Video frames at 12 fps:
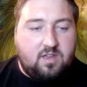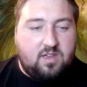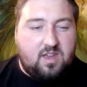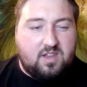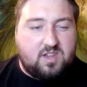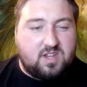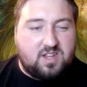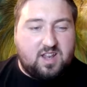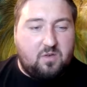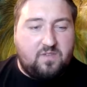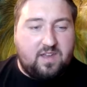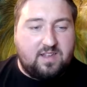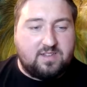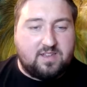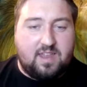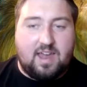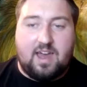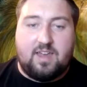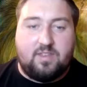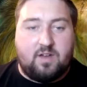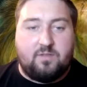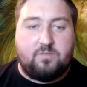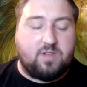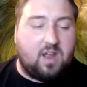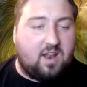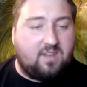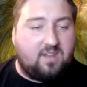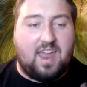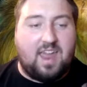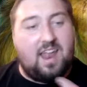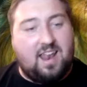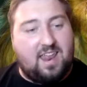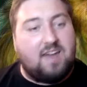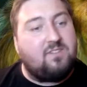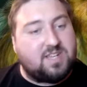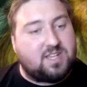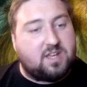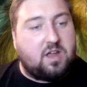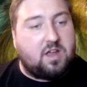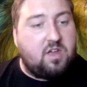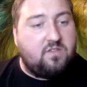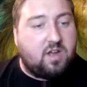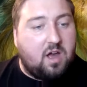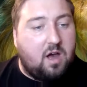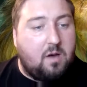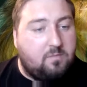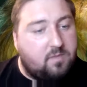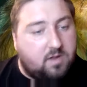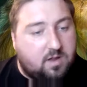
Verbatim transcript: yeah, just little things like that that I'm kind of daily having to overcome.